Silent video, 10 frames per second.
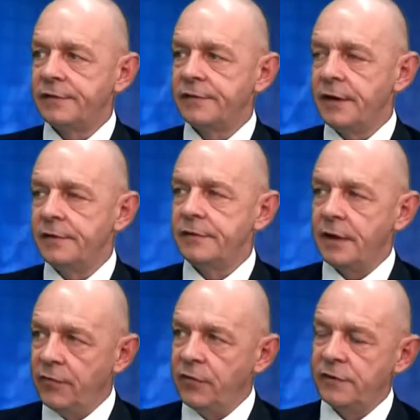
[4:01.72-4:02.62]
it says,
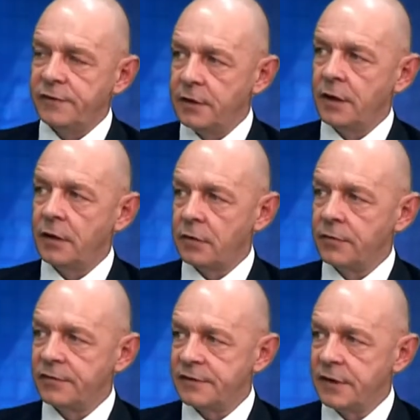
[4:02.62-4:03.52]
if you send data
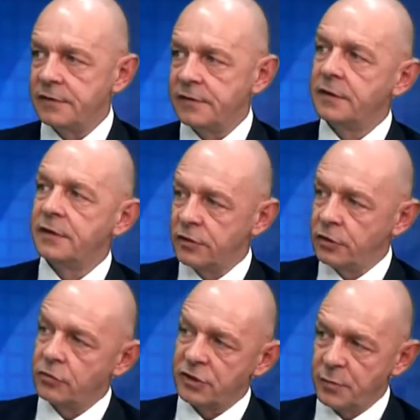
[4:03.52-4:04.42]
overseas, these are
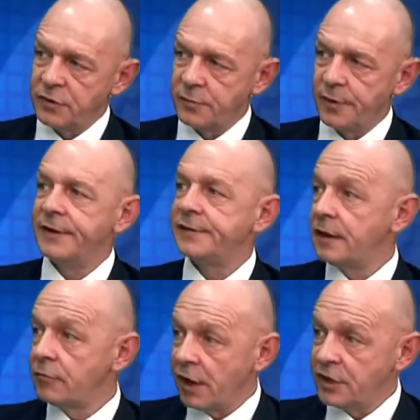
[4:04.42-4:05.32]
your responsibilities
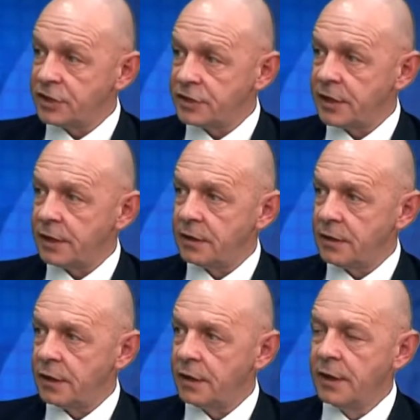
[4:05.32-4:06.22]
in relation to that
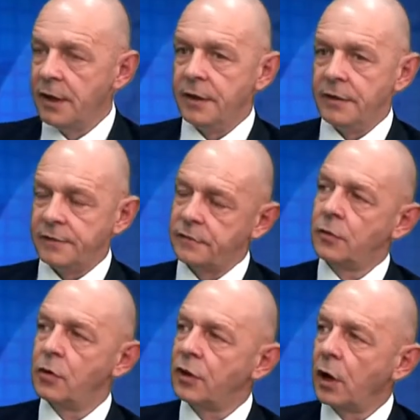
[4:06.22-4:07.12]
data. It's
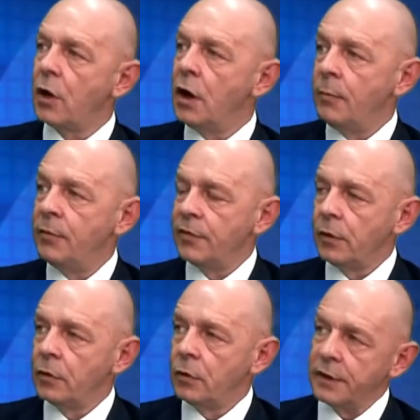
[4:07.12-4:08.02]
called the long arm of the
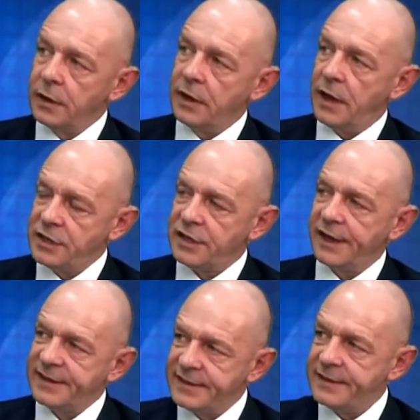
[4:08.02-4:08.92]
law. It actually
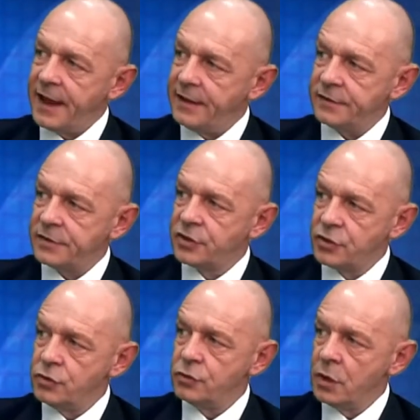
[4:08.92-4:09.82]
extends
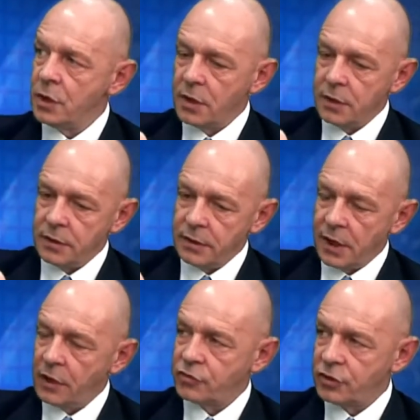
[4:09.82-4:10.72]
to the
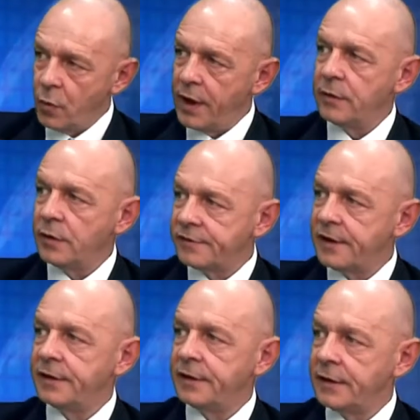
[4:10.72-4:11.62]
country where you are
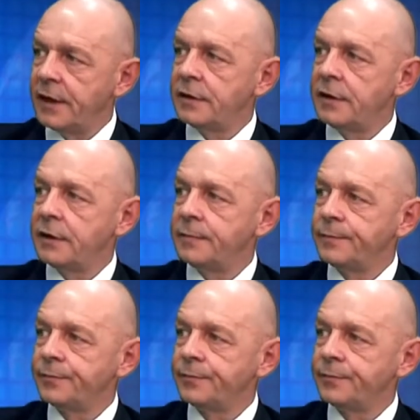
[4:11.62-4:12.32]
sending that data.